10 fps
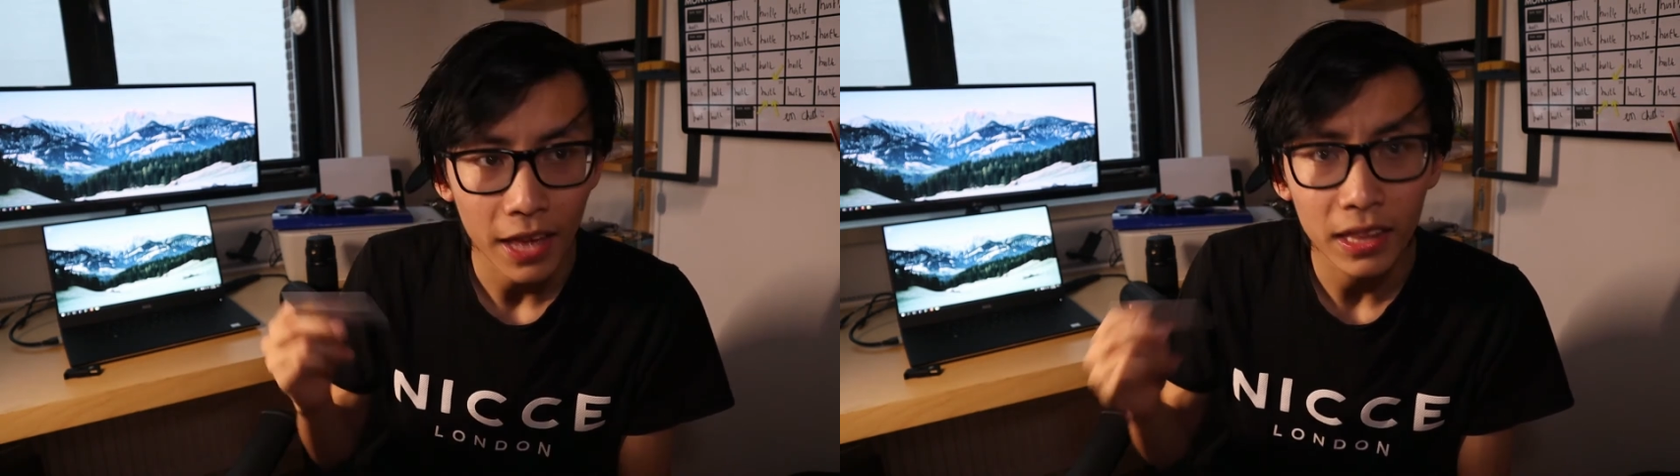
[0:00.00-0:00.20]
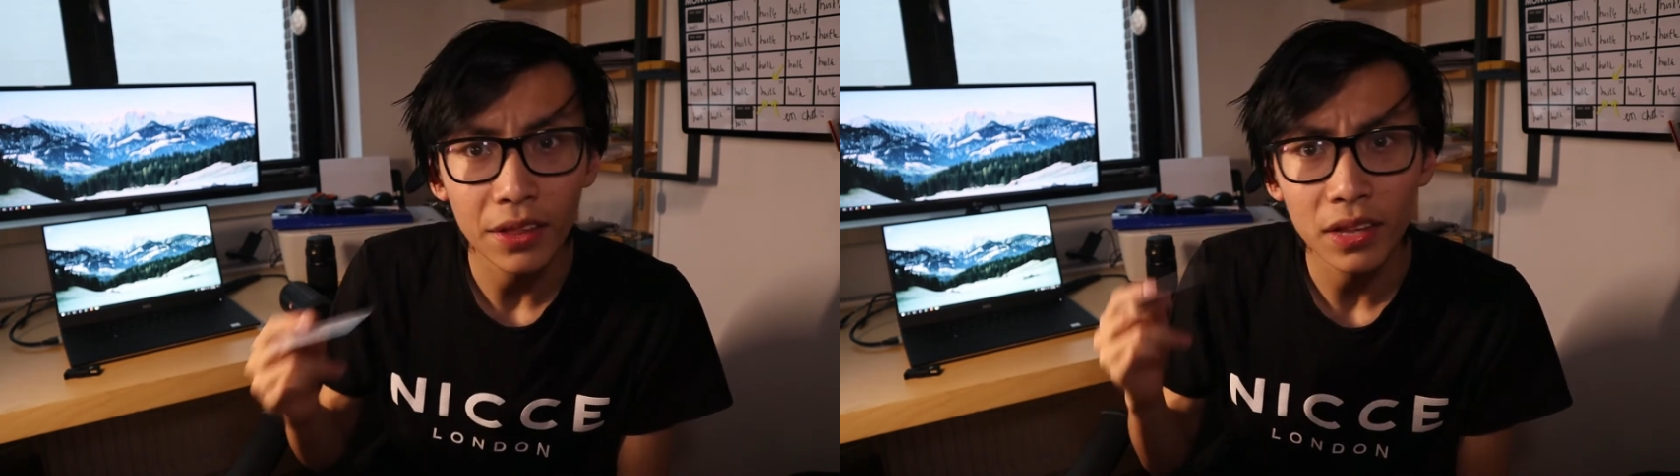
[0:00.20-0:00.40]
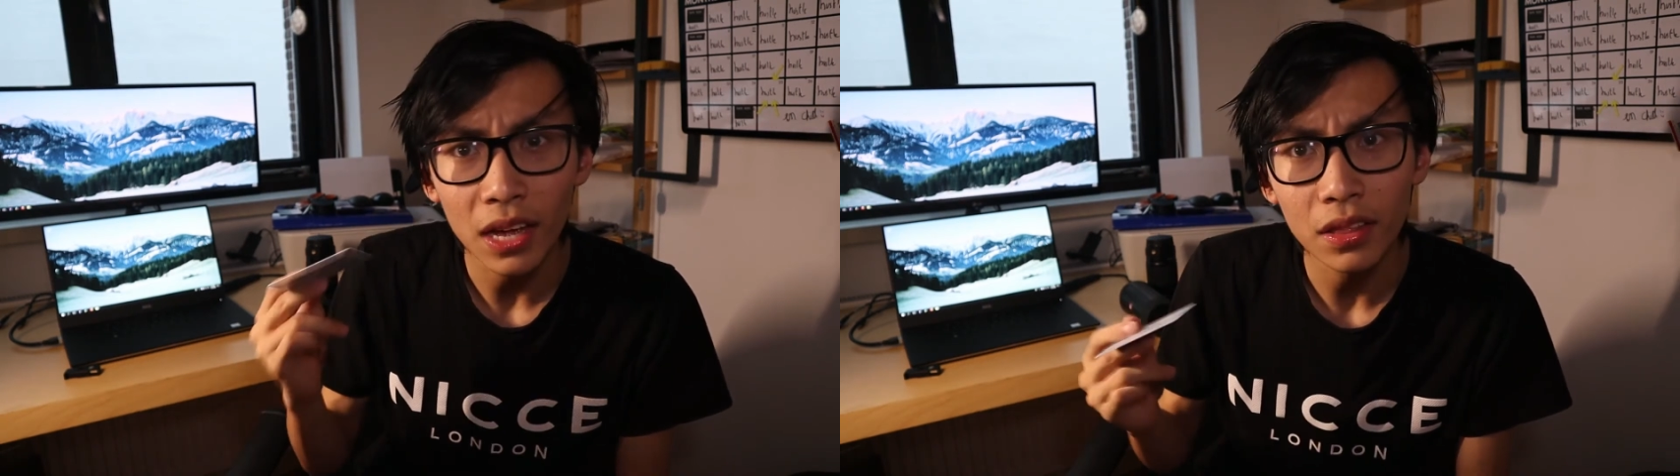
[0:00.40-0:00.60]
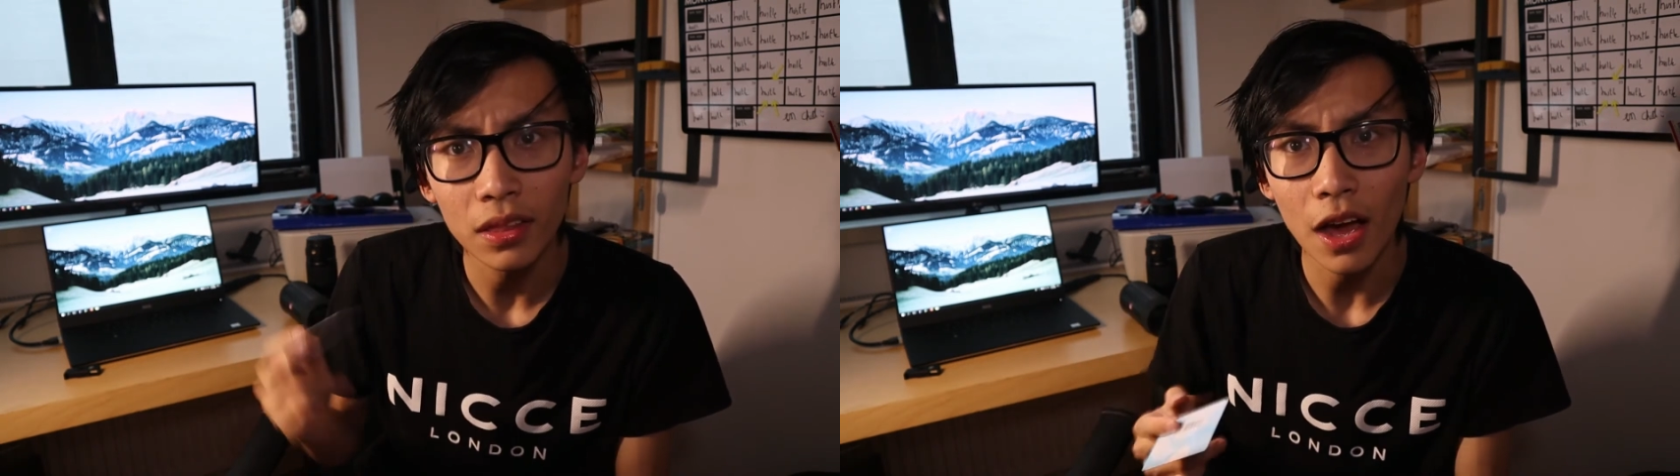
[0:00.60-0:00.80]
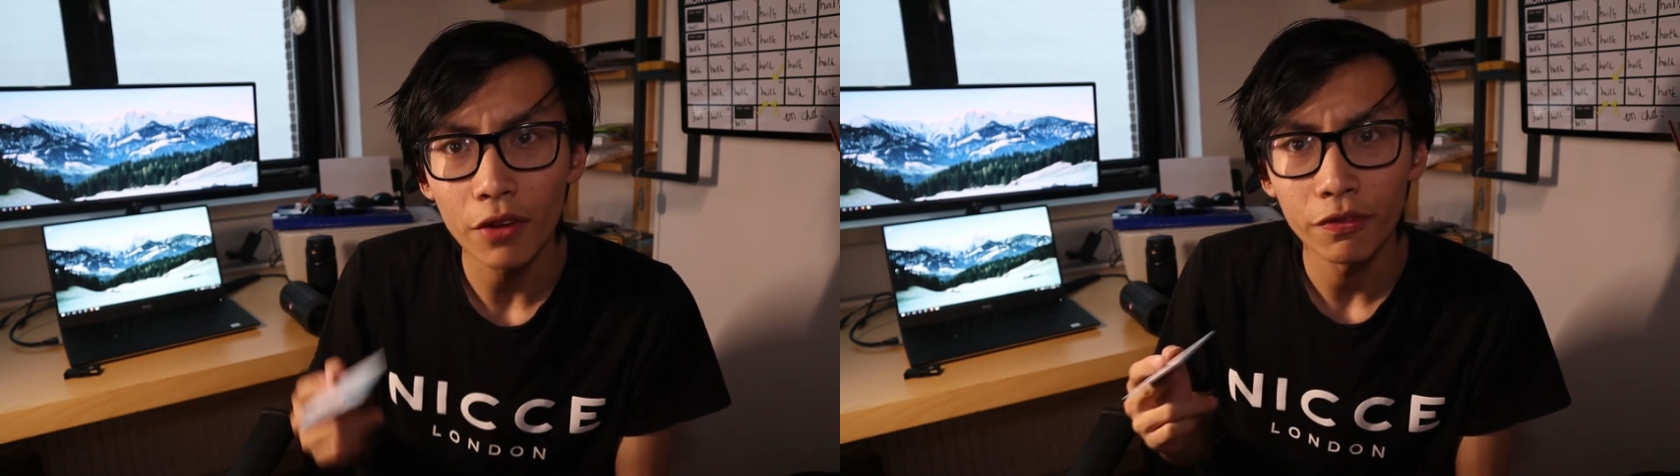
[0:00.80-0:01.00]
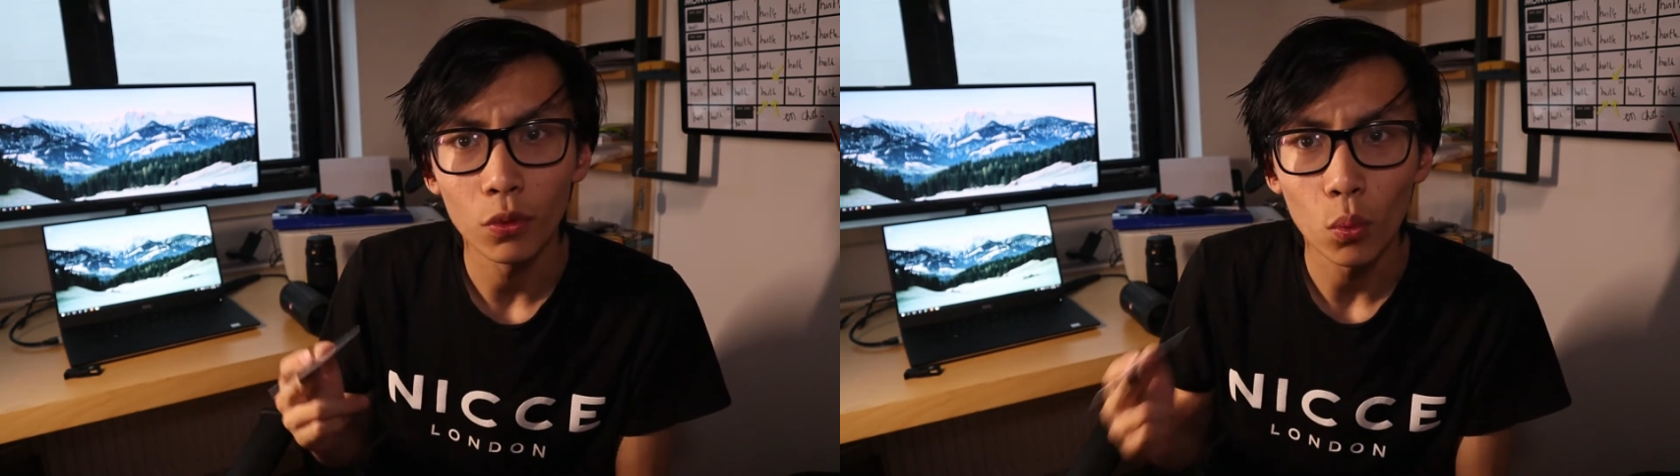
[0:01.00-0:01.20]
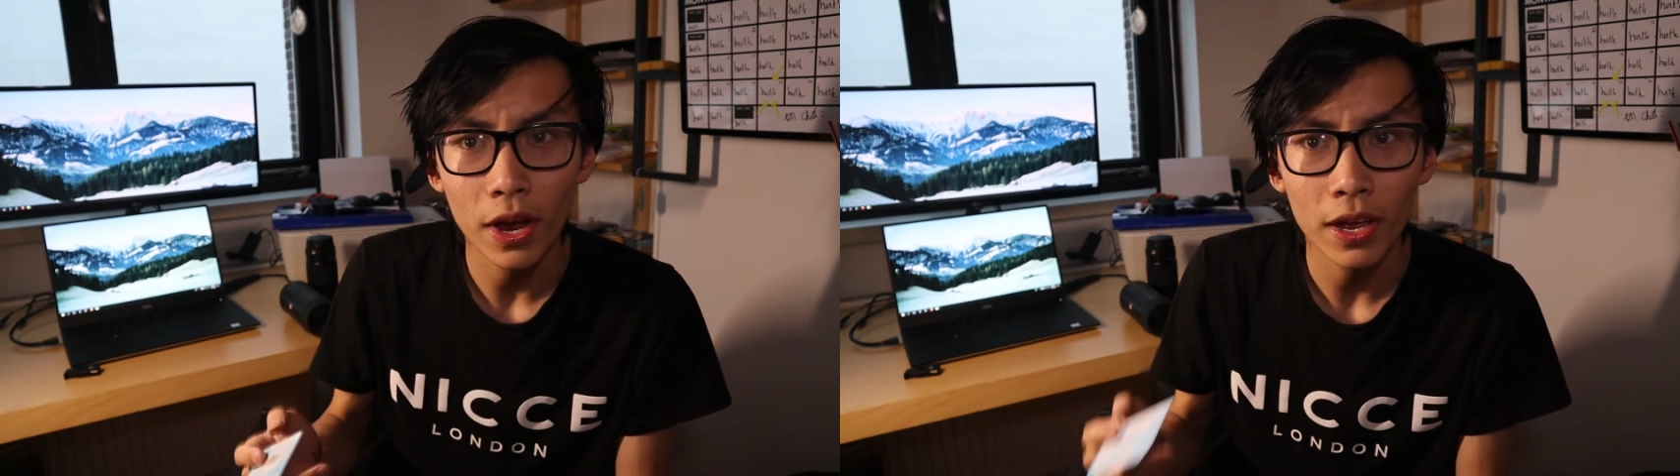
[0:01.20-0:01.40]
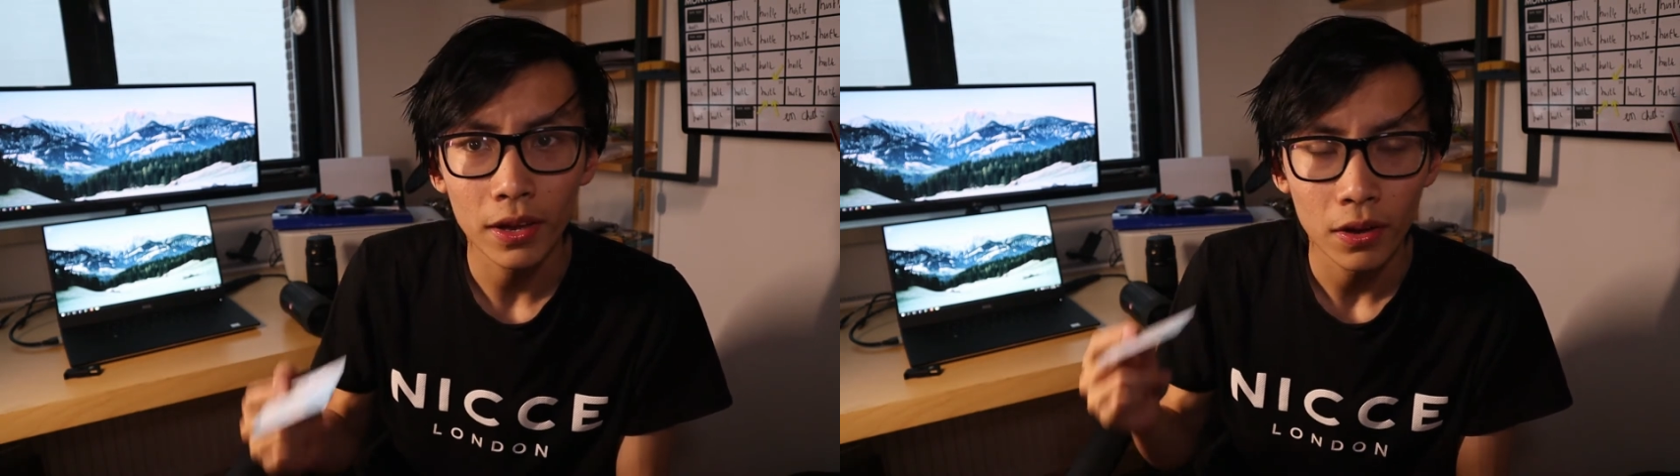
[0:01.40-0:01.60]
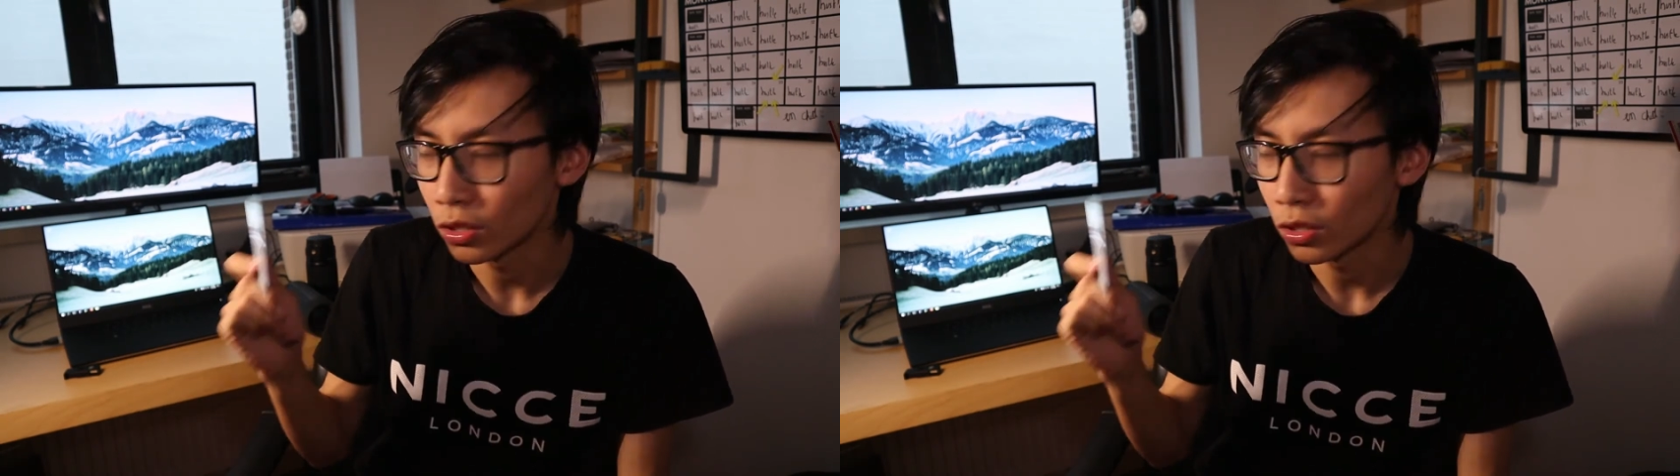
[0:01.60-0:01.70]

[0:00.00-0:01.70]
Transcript: And let's get this out of the way.